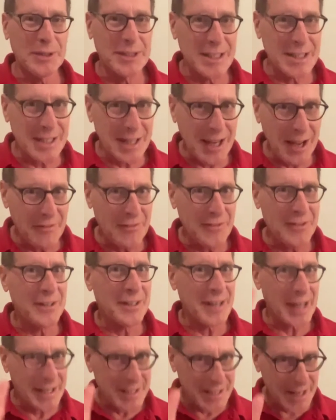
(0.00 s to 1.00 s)

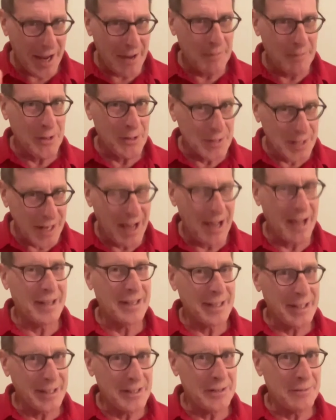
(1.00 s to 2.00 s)
discover as time goes
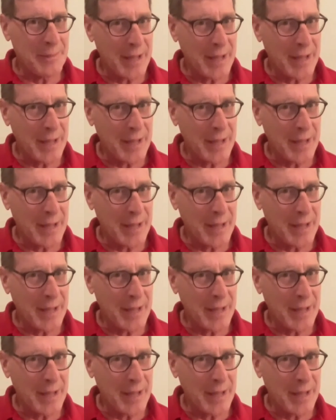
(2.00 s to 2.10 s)
on in your